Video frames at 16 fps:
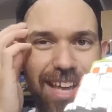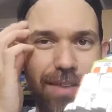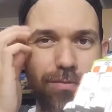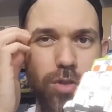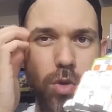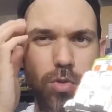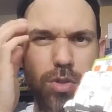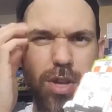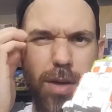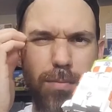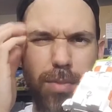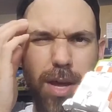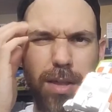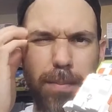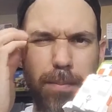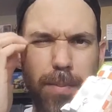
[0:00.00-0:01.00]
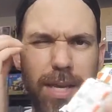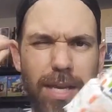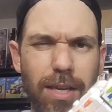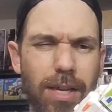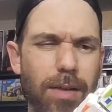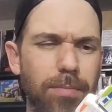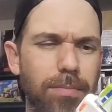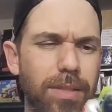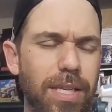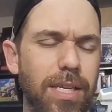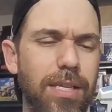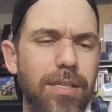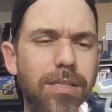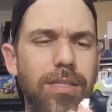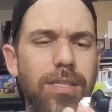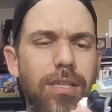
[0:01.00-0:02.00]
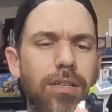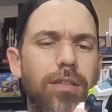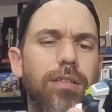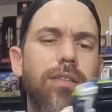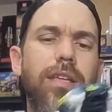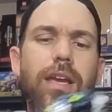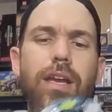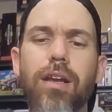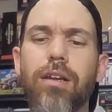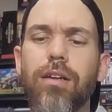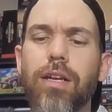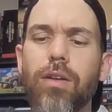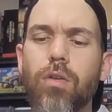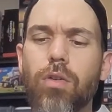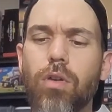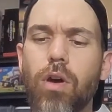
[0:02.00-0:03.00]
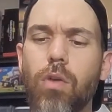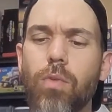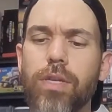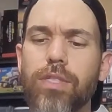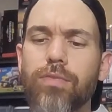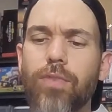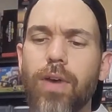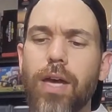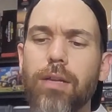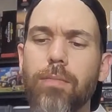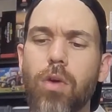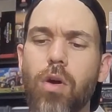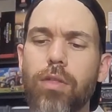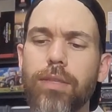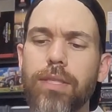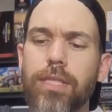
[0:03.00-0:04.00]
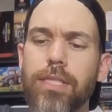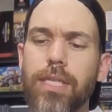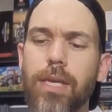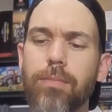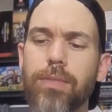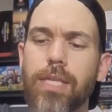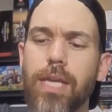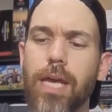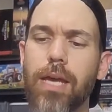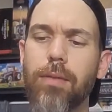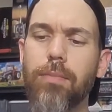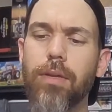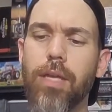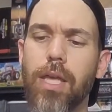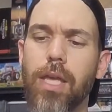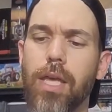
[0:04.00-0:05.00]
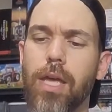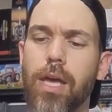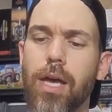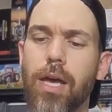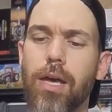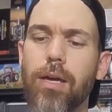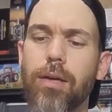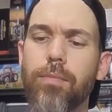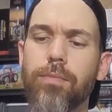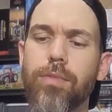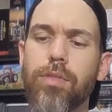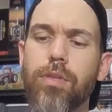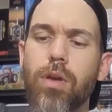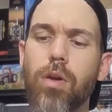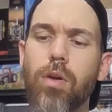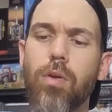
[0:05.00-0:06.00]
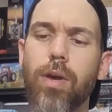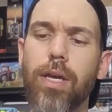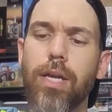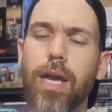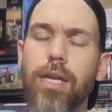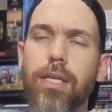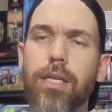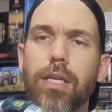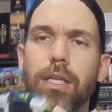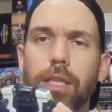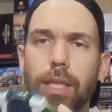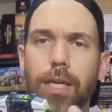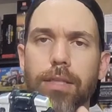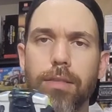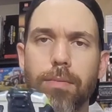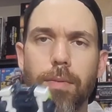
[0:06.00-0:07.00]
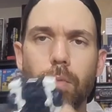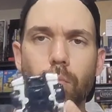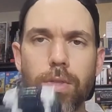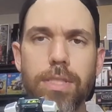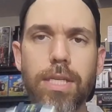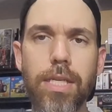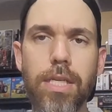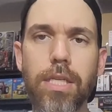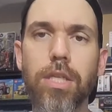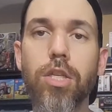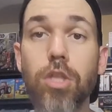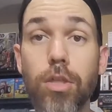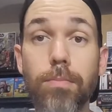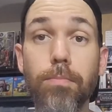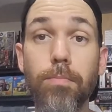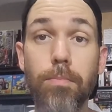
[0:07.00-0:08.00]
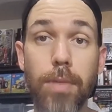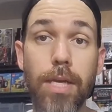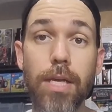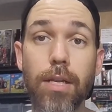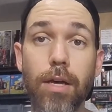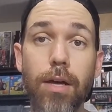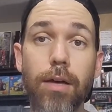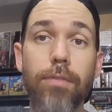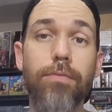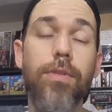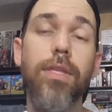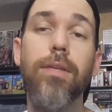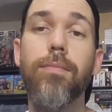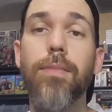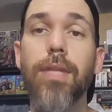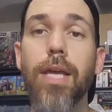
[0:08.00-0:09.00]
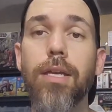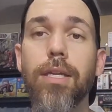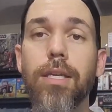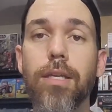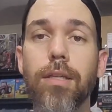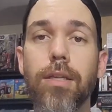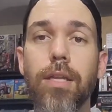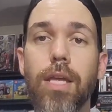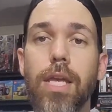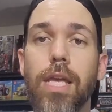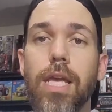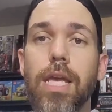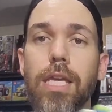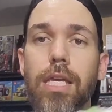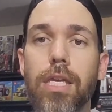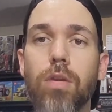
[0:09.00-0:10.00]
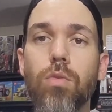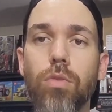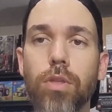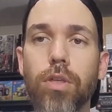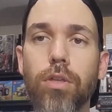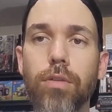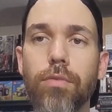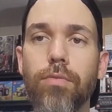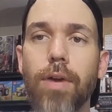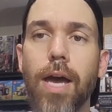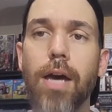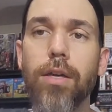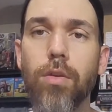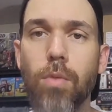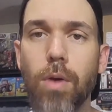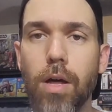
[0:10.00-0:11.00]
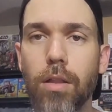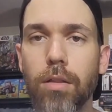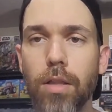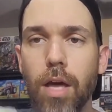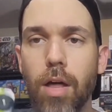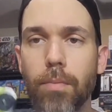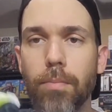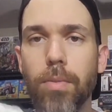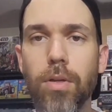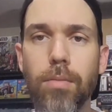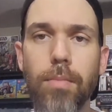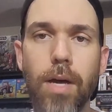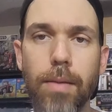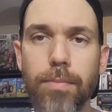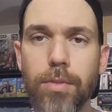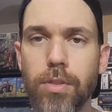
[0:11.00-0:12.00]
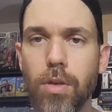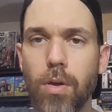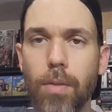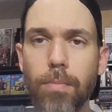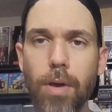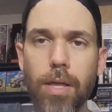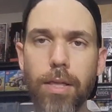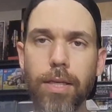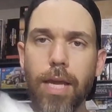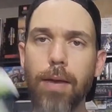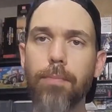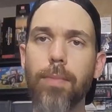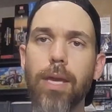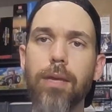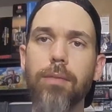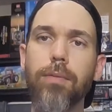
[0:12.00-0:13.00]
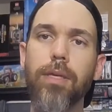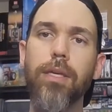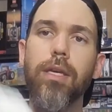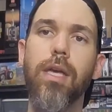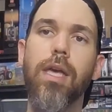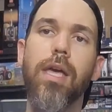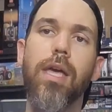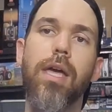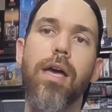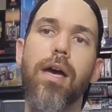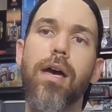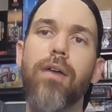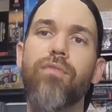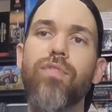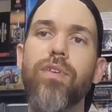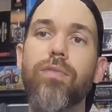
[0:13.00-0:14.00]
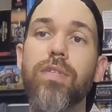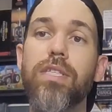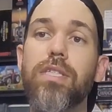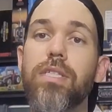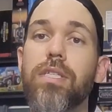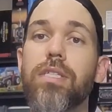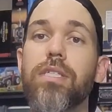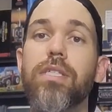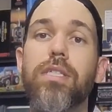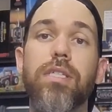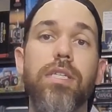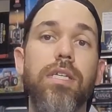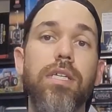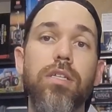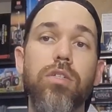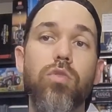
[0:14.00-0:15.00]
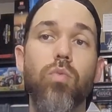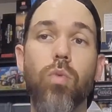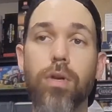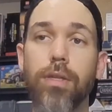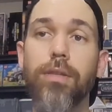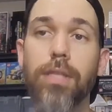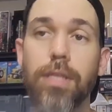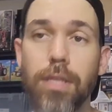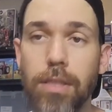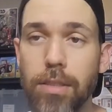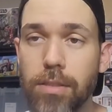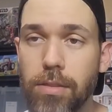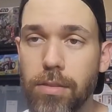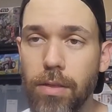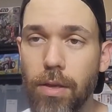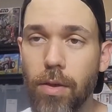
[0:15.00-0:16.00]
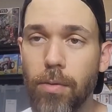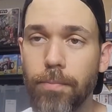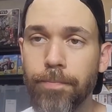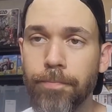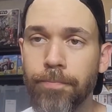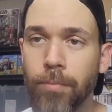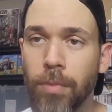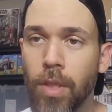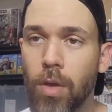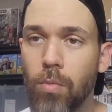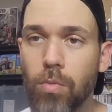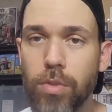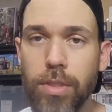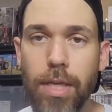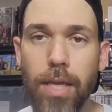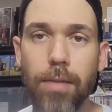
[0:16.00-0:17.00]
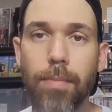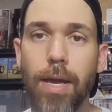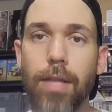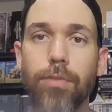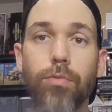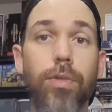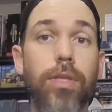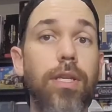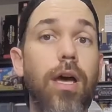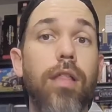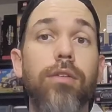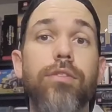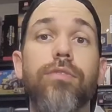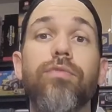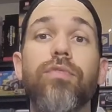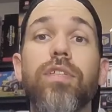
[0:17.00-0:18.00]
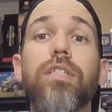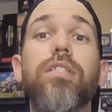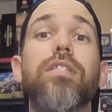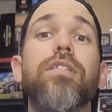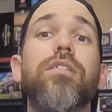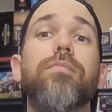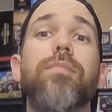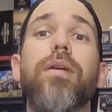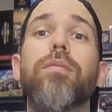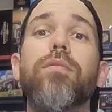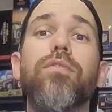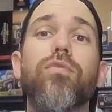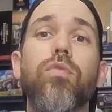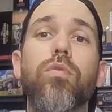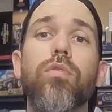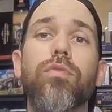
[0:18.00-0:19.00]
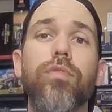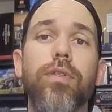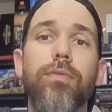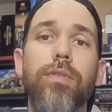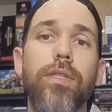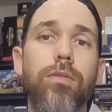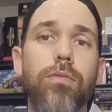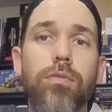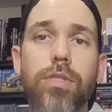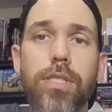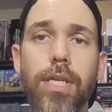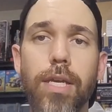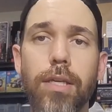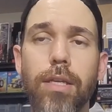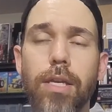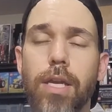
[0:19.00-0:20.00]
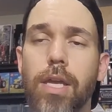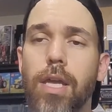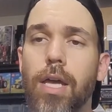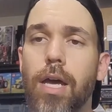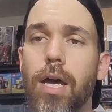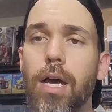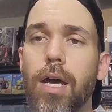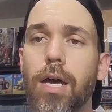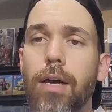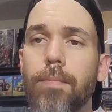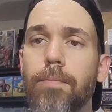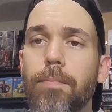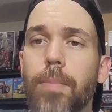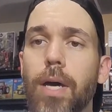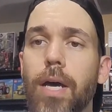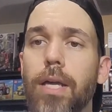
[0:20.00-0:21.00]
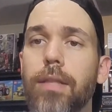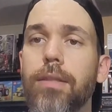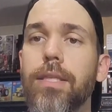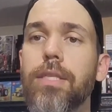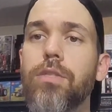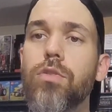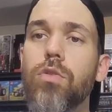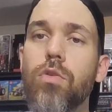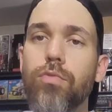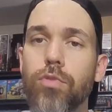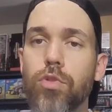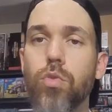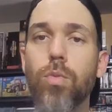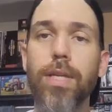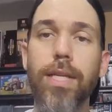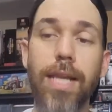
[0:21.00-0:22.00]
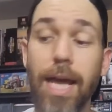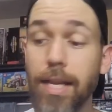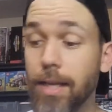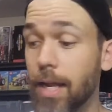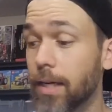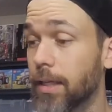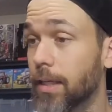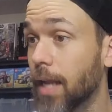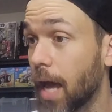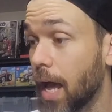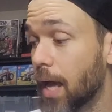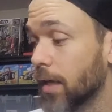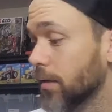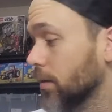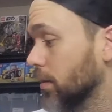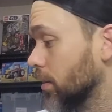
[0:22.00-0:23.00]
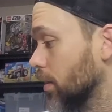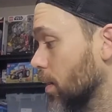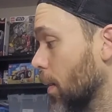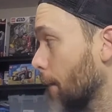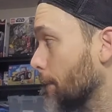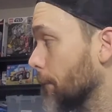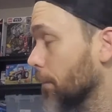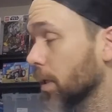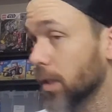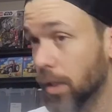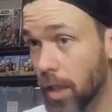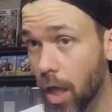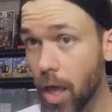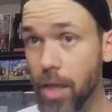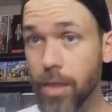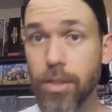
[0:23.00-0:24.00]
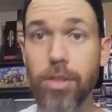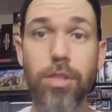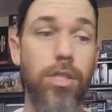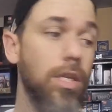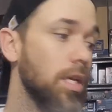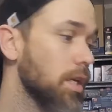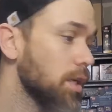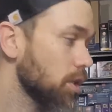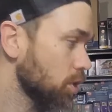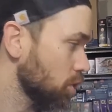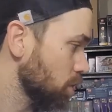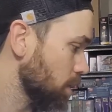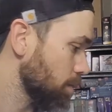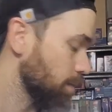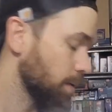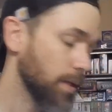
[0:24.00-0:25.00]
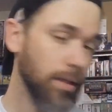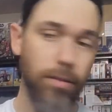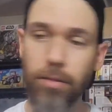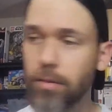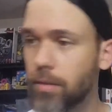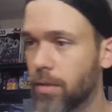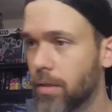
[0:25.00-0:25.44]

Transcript: I've told you I'll probably pick up things here and there. I don't always find them all at the same time. Um, so I kind of collect them and once I get a good bit of them that can equal a good value, I'll, I'll put them up. So I probably got maybe uh, 50 cents into each one of these. So we'll say about $3.50, maybe 450 we'll say. Um, but these sold for $29.99 plus shipping.